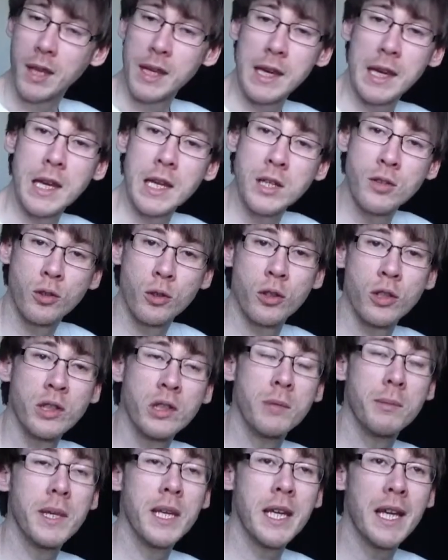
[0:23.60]
is going
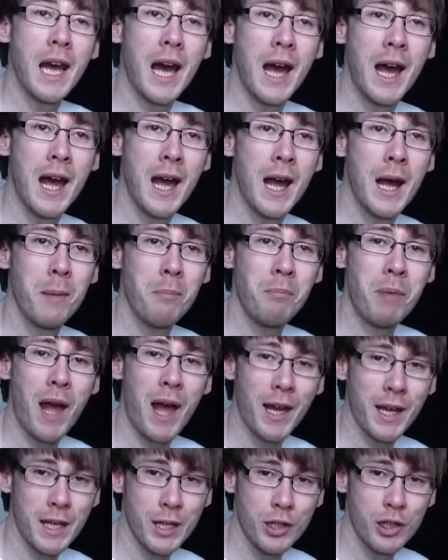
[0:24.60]
to be a
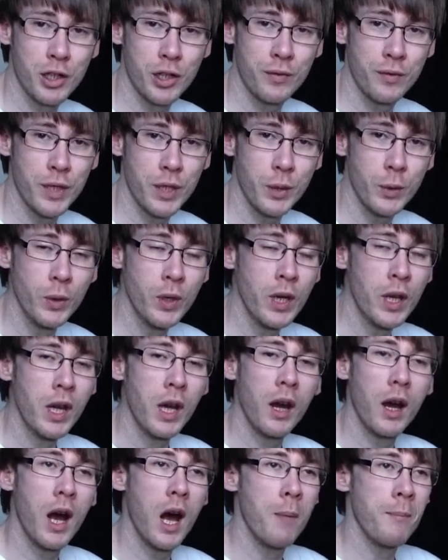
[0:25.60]
package video,
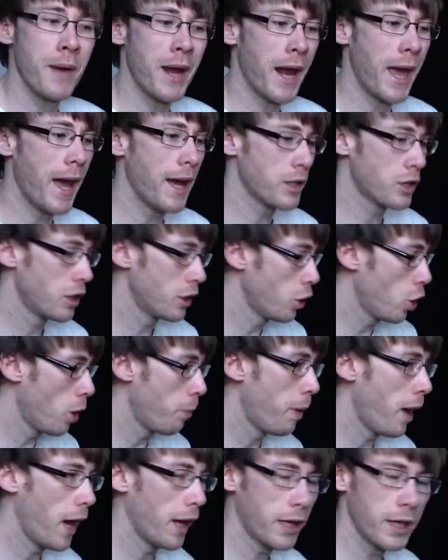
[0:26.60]
um, and I actually got
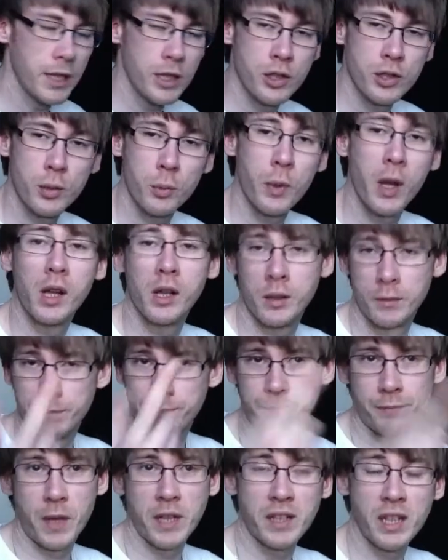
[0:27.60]
a package, well,
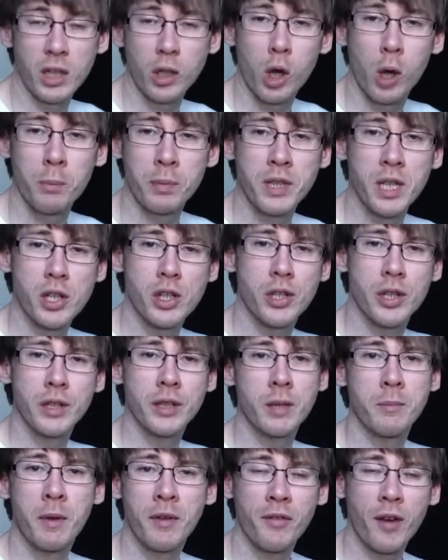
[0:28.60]
I did a competition, I
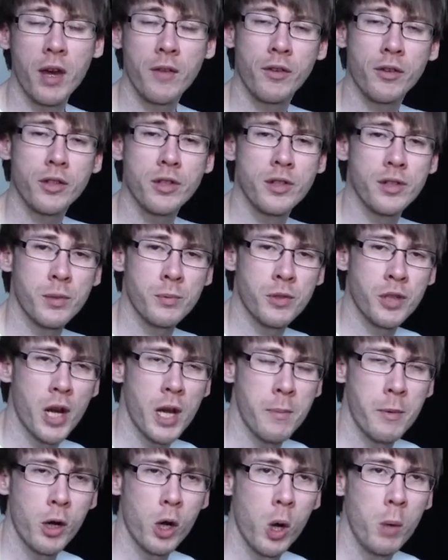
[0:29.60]
did my 500
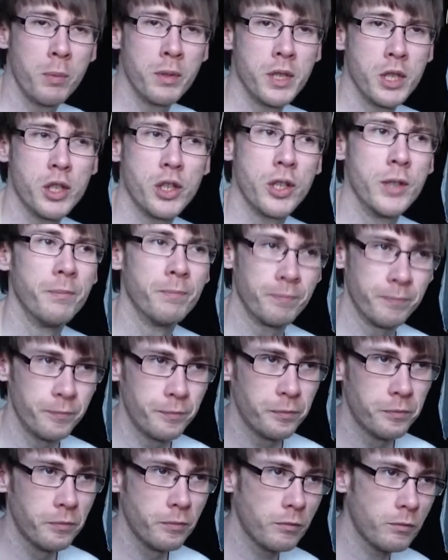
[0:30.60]
subscriber competition
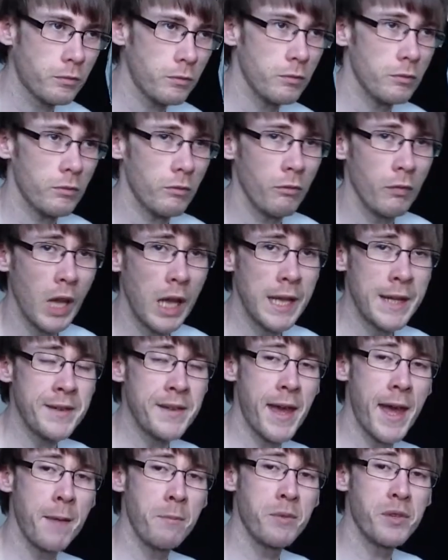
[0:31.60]

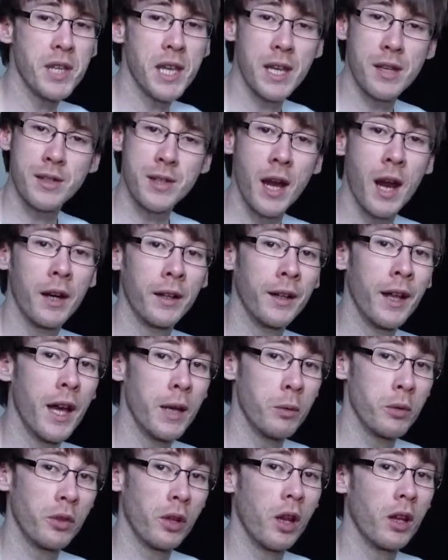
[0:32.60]
and um, Sega Saturn
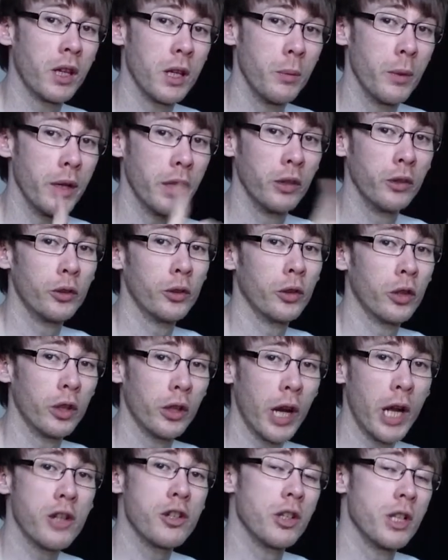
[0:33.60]
Lad was a lucky winner, so
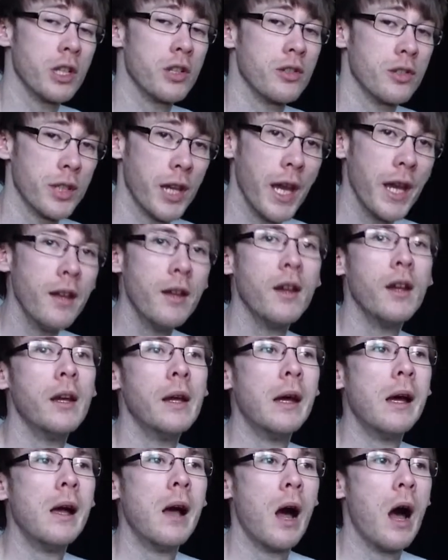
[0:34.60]
congratulations again.
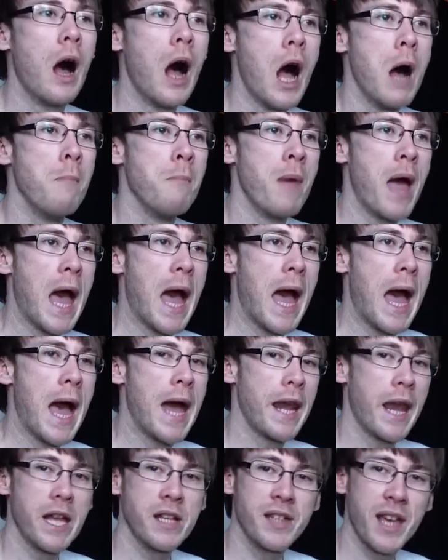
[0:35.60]
Um,
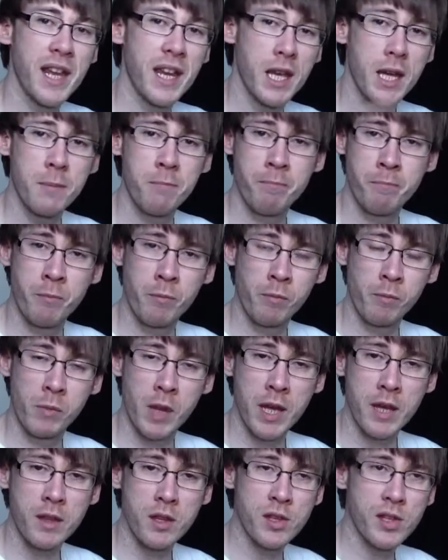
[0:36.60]
and I sent him
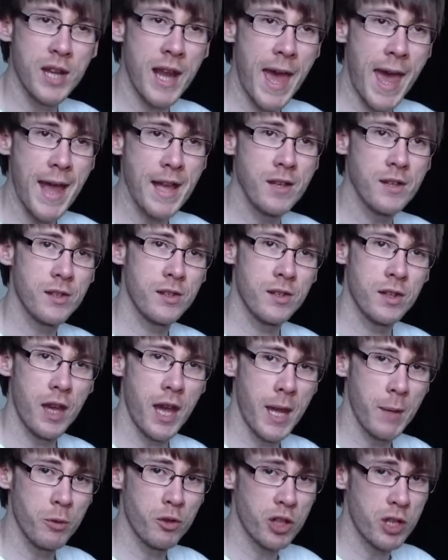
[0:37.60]
like the SNES,
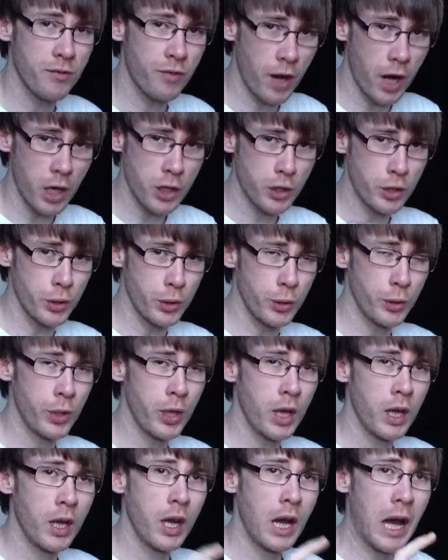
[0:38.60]
um, Street Fighter 2,
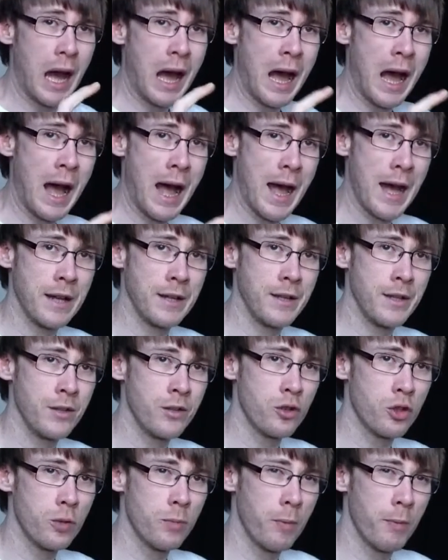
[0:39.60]
and
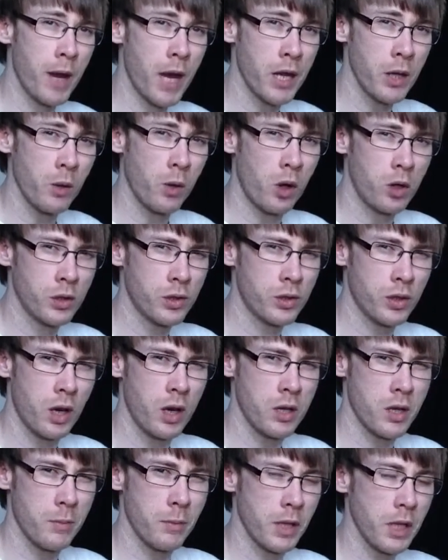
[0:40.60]
Super Mario All
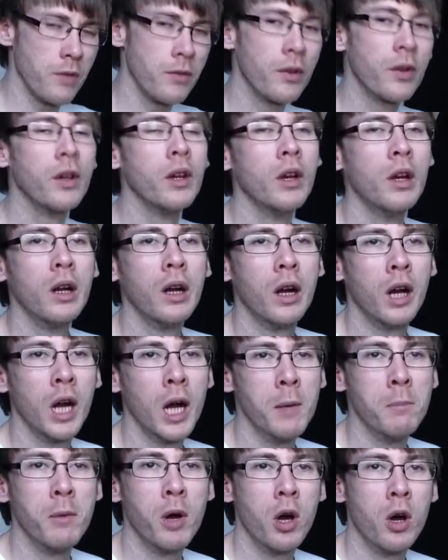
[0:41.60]
Stars, I believe,
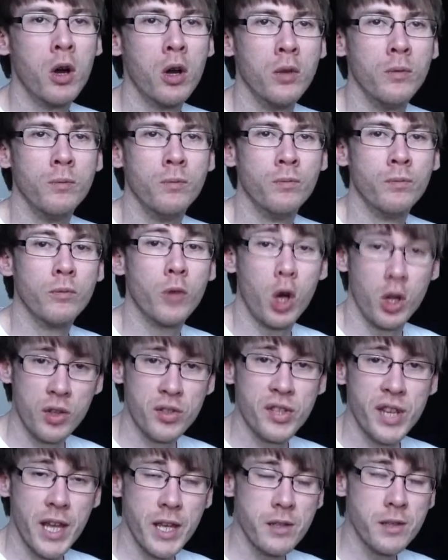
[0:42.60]
um, on on
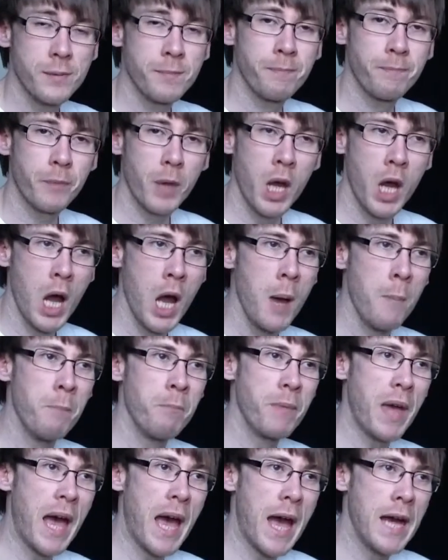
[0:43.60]
SNES.
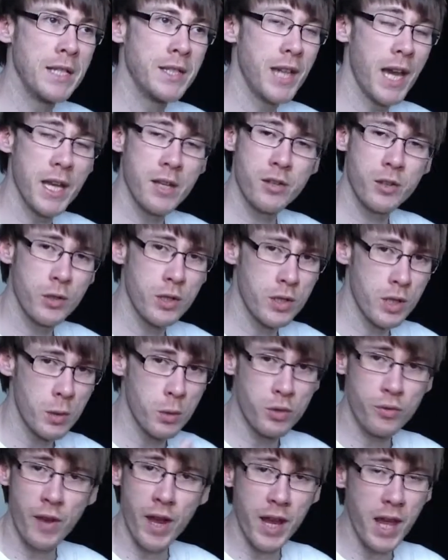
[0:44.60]
Um, and yeah, so he, he,
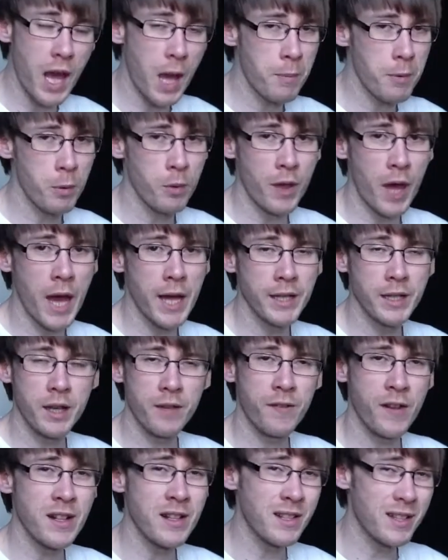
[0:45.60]
was very happy with that. He did a
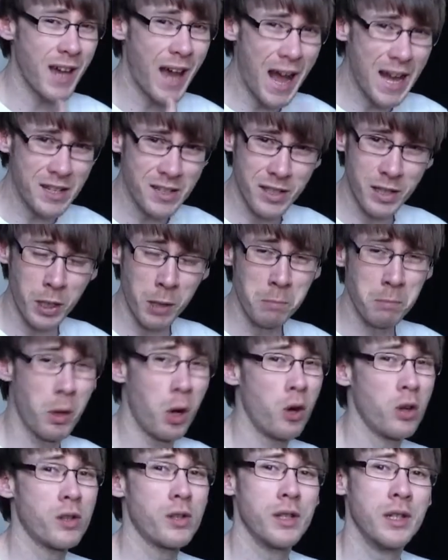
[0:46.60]
fantastic
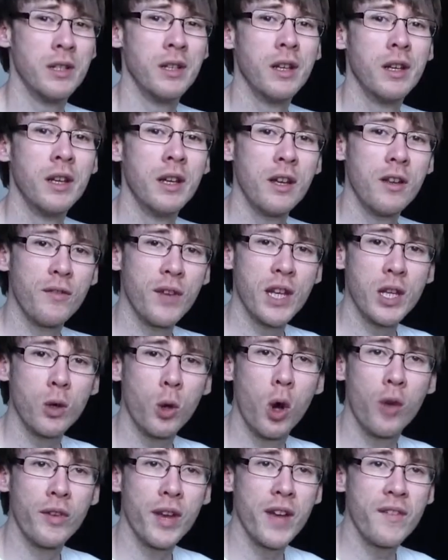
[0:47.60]
unboxing
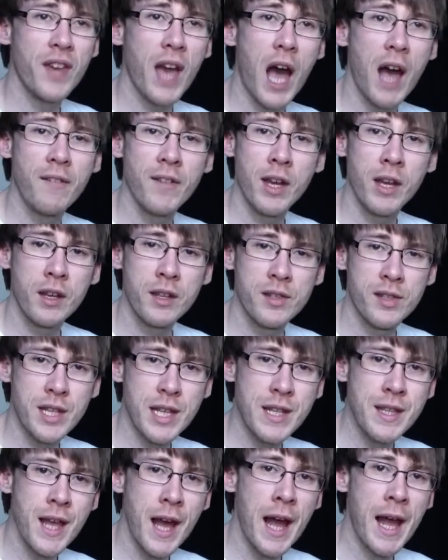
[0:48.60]
video of it. If you haven't
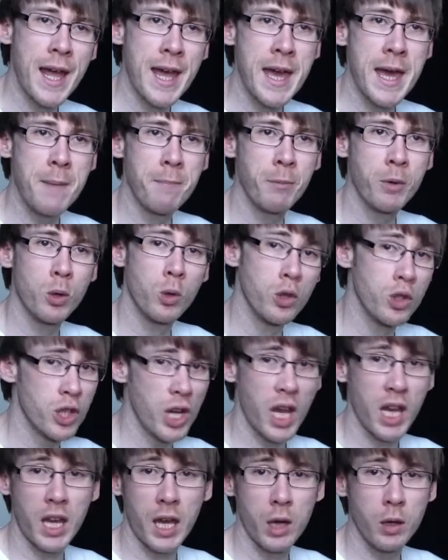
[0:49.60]
seen that, um, go and
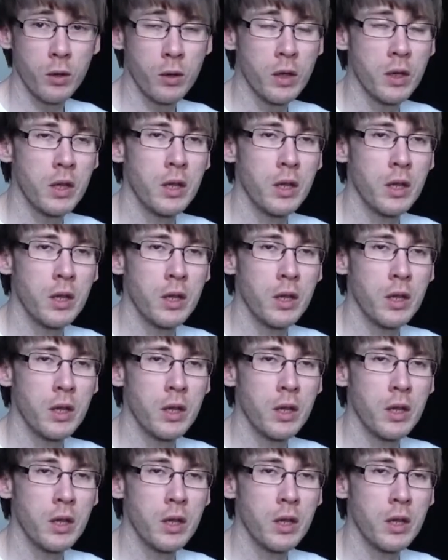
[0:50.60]
check it out.